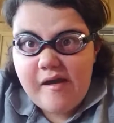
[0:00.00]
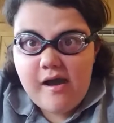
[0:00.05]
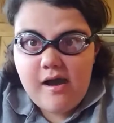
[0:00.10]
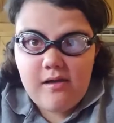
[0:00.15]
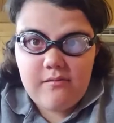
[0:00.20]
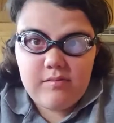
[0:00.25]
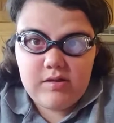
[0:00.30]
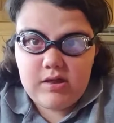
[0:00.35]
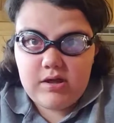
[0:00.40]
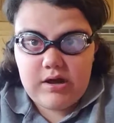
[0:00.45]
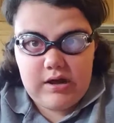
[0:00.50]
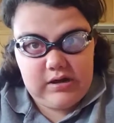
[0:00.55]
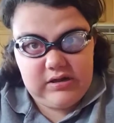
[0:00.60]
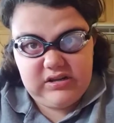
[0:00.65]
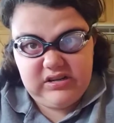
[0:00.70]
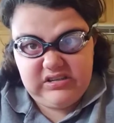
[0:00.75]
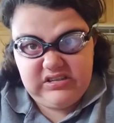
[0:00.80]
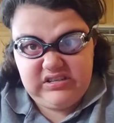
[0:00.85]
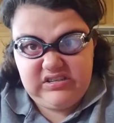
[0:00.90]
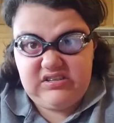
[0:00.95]
I mean, like, I
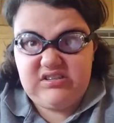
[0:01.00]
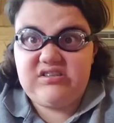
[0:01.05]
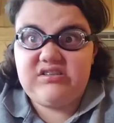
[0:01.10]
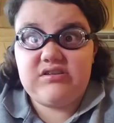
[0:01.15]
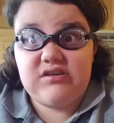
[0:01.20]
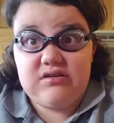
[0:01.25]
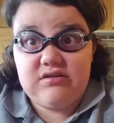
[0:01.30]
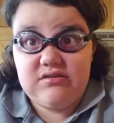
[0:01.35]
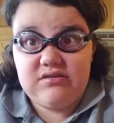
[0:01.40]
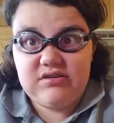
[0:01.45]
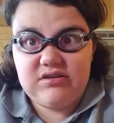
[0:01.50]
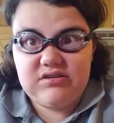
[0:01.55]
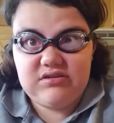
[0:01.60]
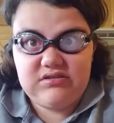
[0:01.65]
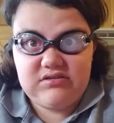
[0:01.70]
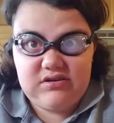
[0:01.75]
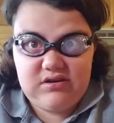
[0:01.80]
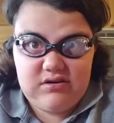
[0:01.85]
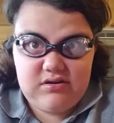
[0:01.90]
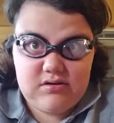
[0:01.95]
look sick on these.
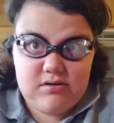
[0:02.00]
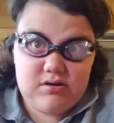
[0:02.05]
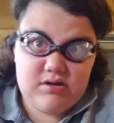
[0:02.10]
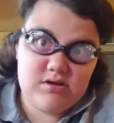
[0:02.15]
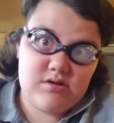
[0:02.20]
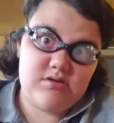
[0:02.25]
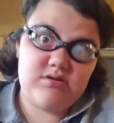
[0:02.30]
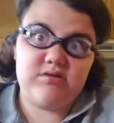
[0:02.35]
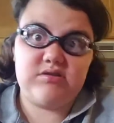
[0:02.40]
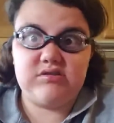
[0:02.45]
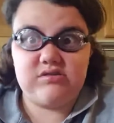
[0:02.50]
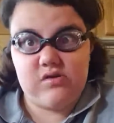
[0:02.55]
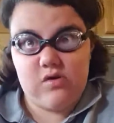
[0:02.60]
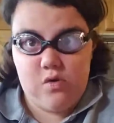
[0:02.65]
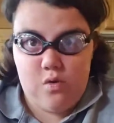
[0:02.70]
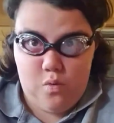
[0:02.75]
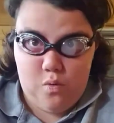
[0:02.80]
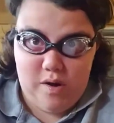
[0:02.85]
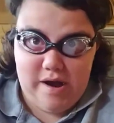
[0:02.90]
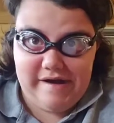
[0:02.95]
Like, I look so
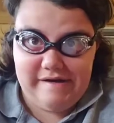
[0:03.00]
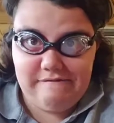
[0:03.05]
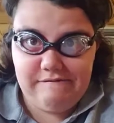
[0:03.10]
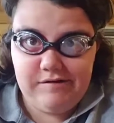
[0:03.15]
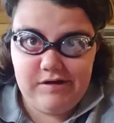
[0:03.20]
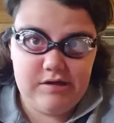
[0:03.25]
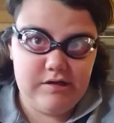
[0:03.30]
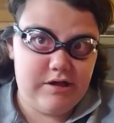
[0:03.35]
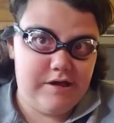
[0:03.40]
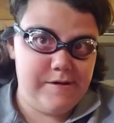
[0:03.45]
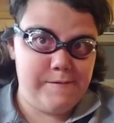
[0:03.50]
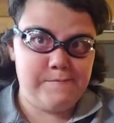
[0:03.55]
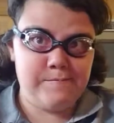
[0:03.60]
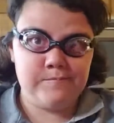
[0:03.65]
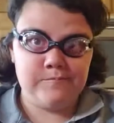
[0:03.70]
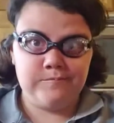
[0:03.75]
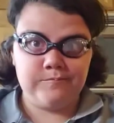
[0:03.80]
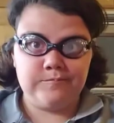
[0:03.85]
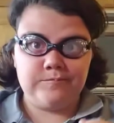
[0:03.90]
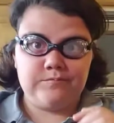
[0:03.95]
wavy. Like,
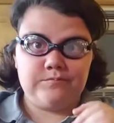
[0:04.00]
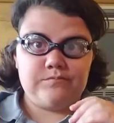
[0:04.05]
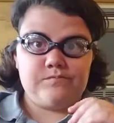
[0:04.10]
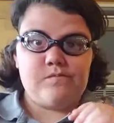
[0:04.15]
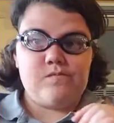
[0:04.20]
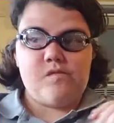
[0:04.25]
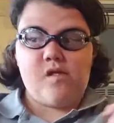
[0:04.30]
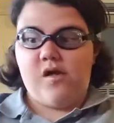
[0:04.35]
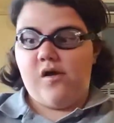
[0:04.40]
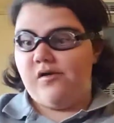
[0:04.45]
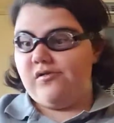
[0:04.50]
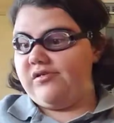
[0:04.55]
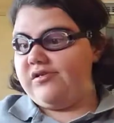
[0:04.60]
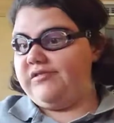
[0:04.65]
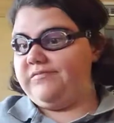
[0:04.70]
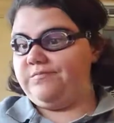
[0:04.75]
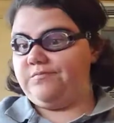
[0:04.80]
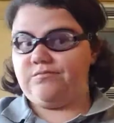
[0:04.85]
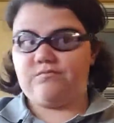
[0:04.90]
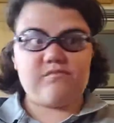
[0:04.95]
I
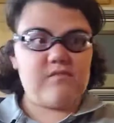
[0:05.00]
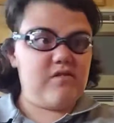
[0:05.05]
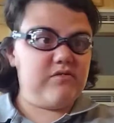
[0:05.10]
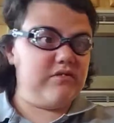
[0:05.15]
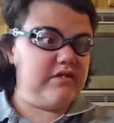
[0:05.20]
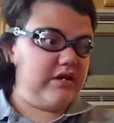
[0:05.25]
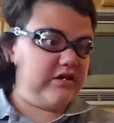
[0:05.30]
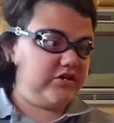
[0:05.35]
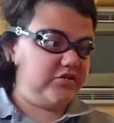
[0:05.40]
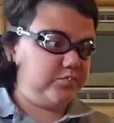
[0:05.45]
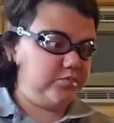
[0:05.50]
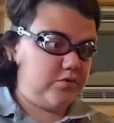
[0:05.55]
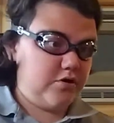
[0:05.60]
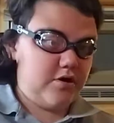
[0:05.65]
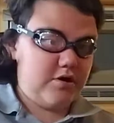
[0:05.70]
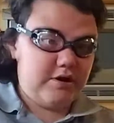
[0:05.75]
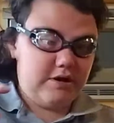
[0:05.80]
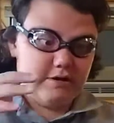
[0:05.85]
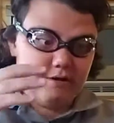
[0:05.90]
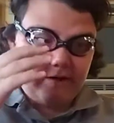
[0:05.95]
look, next
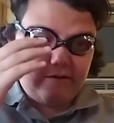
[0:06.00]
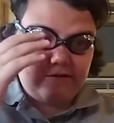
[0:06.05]
product.